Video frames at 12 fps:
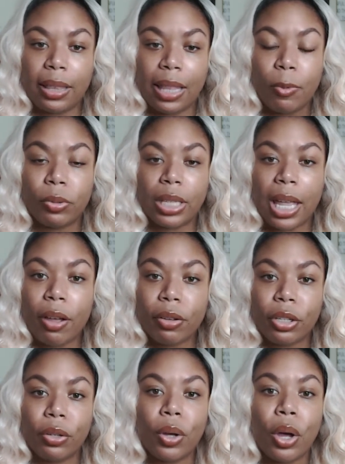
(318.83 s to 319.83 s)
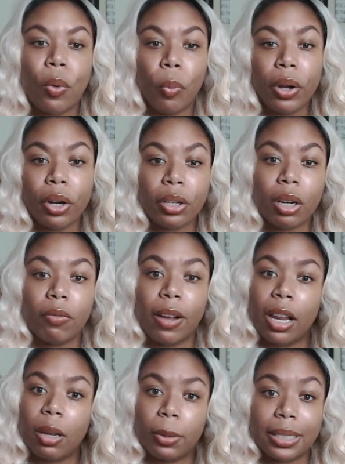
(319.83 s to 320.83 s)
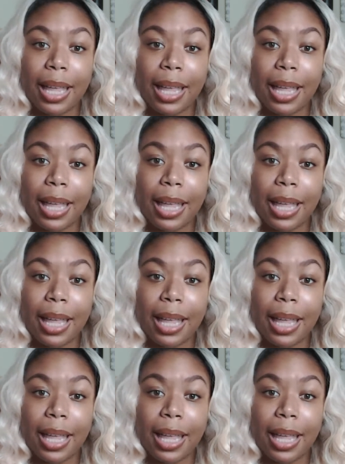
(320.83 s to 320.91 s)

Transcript: they will tell you when are your followers